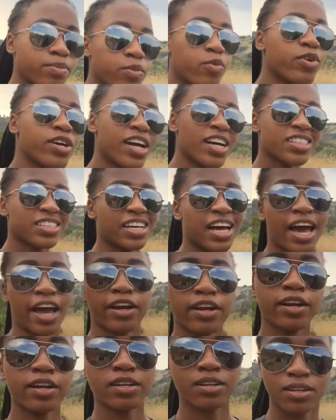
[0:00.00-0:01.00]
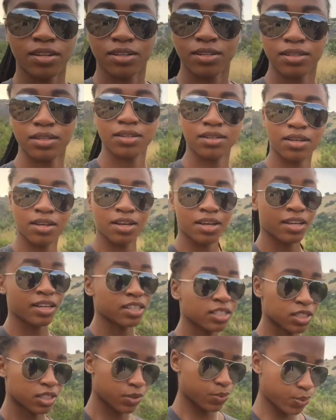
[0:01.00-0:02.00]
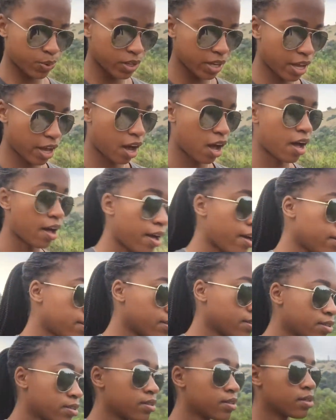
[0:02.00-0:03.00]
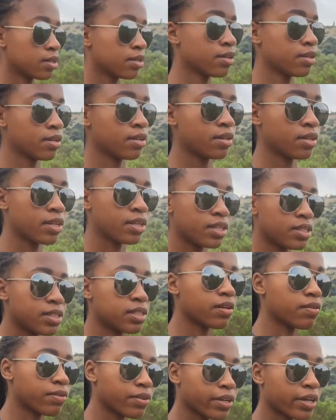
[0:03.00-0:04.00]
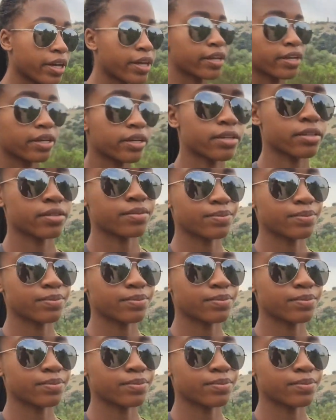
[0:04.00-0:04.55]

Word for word: We're not tired. It's just really hot and suffocating.